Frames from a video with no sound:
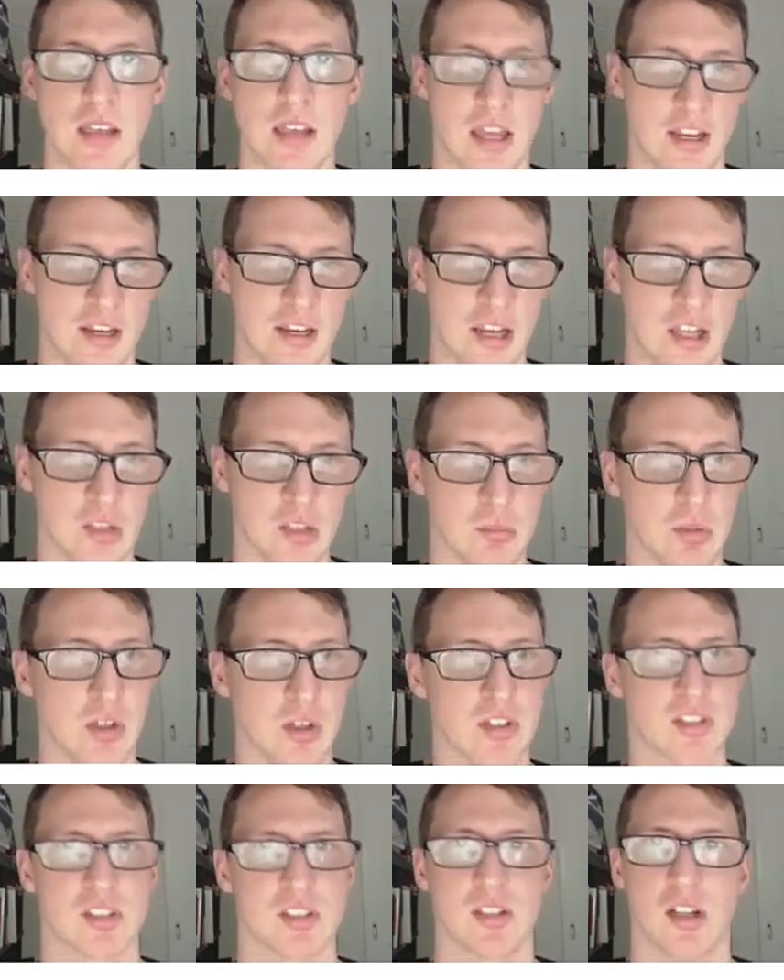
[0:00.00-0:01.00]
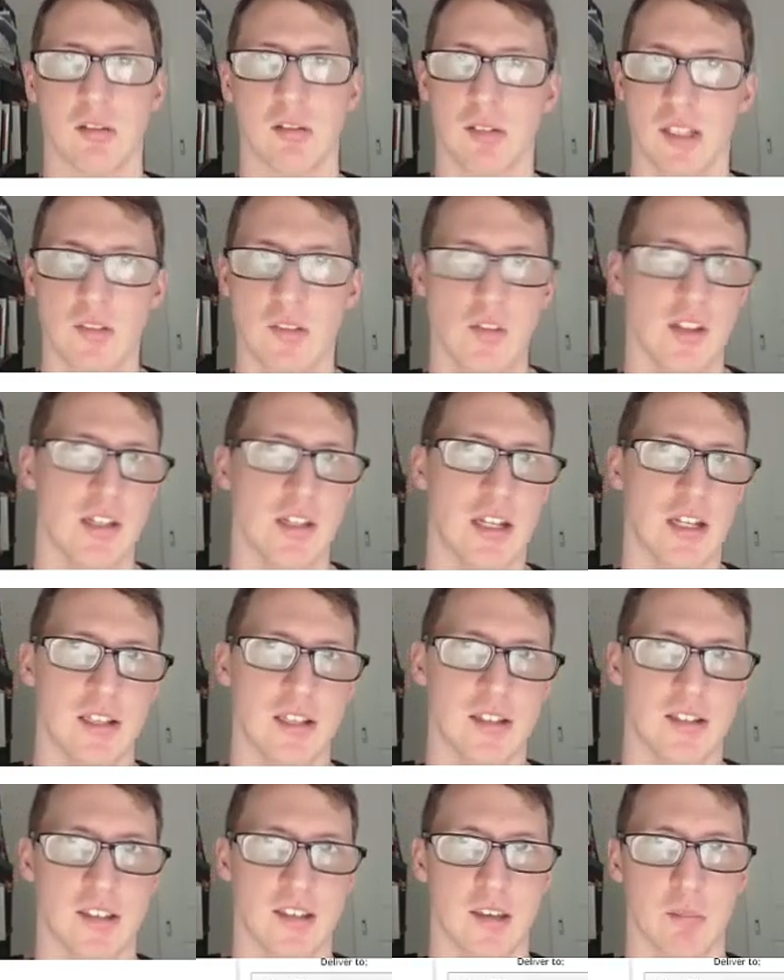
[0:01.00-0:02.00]
Another person, I'm going to give you
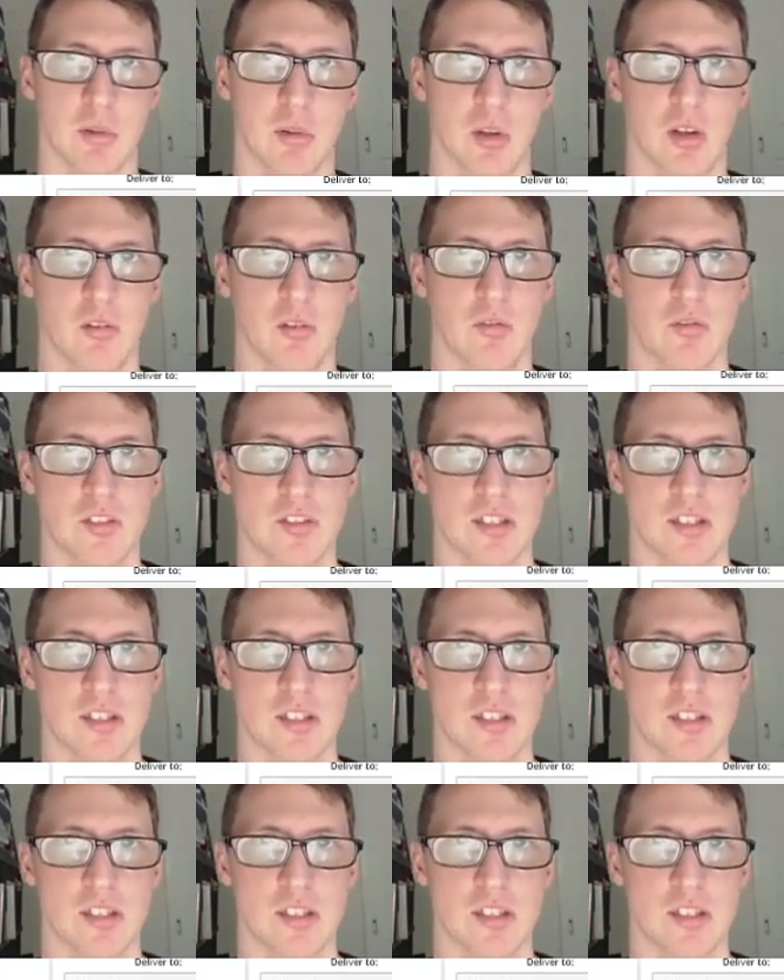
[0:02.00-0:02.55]
another example of